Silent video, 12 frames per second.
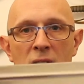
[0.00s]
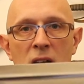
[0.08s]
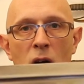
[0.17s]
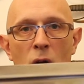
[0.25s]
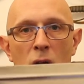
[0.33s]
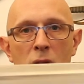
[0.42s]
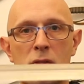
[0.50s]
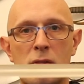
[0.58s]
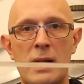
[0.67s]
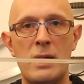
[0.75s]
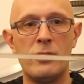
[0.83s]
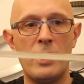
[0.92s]
a hollow
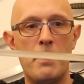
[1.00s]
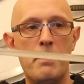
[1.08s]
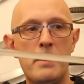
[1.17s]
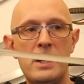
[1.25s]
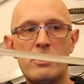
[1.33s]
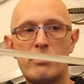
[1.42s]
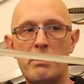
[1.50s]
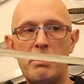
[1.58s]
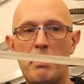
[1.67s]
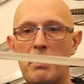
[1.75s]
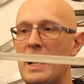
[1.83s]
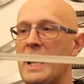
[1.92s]
ground
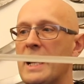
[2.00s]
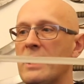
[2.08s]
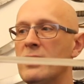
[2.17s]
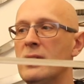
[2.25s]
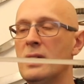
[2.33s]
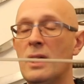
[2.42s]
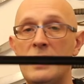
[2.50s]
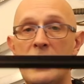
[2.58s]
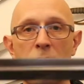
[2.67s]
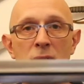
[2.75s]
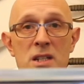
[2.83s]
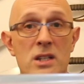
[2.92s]
midrib blade.
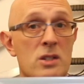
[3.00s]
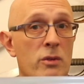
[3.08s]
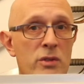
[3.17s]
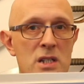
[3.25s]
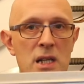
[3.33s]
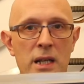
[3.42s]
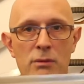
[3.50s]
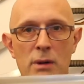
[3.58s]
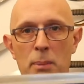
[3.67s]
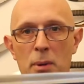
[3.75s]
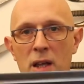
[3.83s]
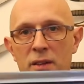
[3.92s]
Now this is obviously a
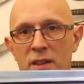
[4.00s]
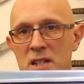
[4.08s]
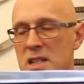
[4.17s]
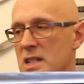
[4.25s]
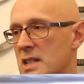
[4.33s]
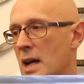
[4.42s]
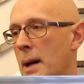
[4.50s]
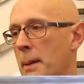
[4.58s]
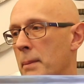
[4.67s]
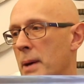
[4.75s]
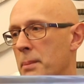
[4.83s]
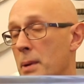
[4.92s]
replica, this is
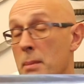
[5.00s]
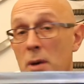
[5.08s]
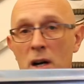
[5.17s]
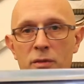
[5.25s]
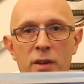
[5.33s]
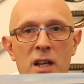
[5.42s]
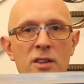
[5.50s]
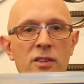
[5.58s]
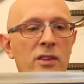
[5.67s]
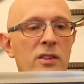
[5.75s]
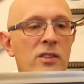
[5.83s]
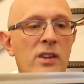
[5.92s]
made by Mark
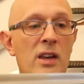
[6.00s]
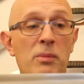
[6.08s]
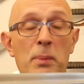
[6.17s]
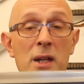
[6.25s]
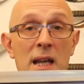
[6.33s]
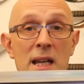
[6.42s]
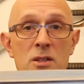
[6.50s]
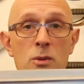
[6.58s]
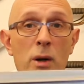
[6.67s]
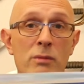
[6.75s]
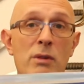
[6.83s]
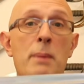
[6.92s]
Vickers in this case, but it is
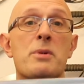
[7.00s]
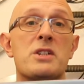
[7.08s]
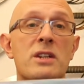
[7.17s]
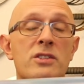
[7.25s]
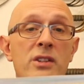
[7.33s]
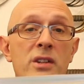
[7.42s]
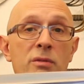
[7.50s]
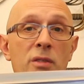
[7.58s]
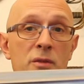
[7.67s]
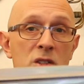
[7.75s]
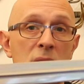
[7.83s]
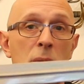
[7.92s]
quite representative
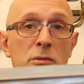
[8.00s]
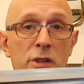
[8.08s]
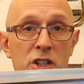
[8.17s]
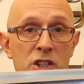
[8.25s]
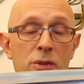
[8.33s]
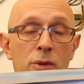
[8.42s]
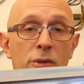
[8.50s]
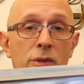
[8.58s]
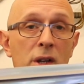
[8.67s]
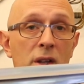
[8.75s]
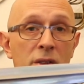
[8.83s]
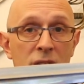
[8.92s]
of some originals
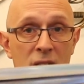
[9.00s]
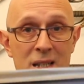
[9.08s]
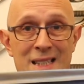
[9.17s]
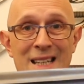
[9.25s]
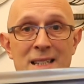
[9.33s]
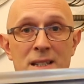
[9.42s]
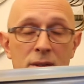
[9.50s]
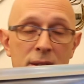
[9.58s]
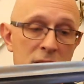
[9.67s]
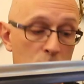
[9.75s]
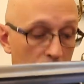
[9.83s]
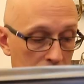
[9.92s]
that exist, and
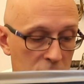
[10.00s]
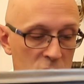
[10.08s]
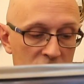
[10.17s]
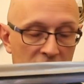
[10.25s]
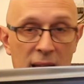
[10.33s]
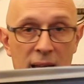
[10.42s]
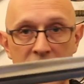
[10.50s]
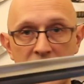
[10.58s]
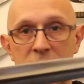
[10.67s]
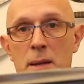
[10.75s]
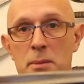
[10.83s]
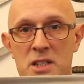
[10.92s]
that's why I'm using it here,
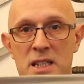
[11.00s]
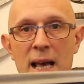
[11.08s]
same as the